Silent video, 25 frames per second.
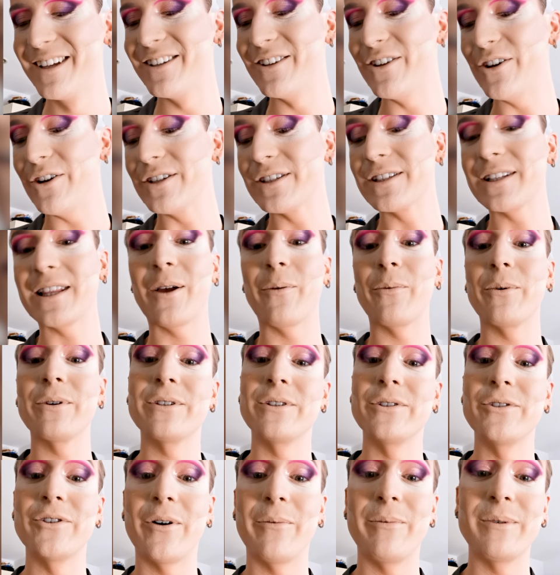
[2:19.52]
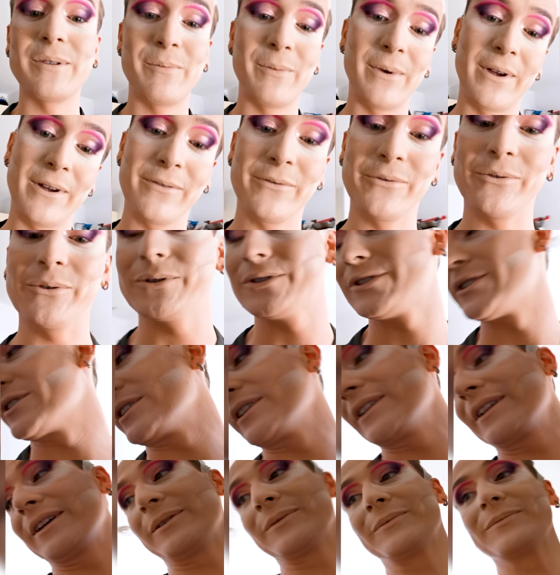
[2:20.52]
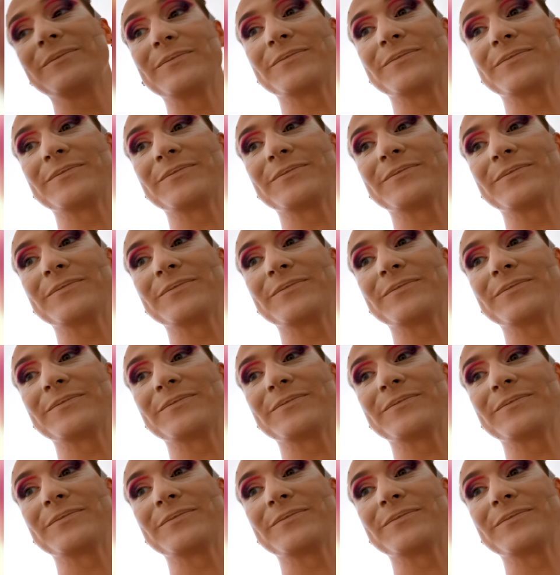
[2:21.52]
Not as glamorous a job as me, unfortunately.